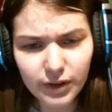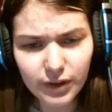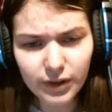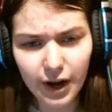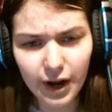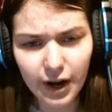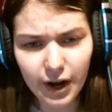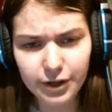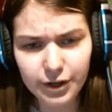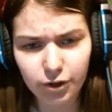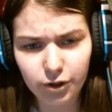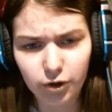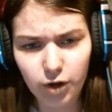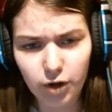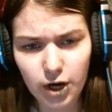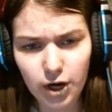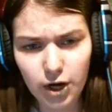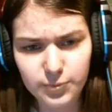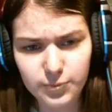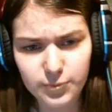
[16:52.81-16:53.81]
on your
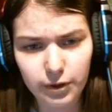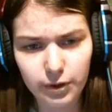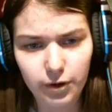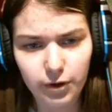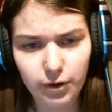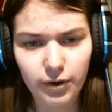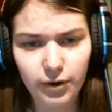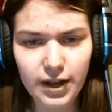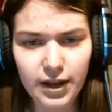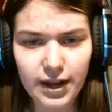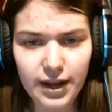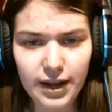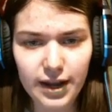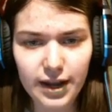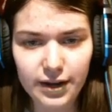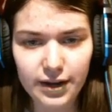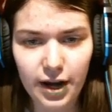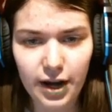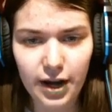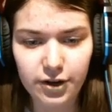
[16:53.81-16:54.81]
crossbow
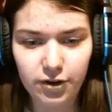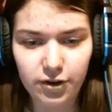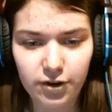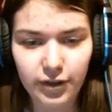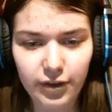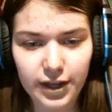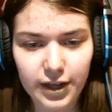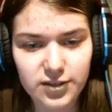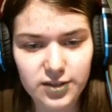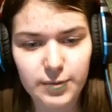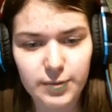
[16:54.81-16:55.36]
and on your lance,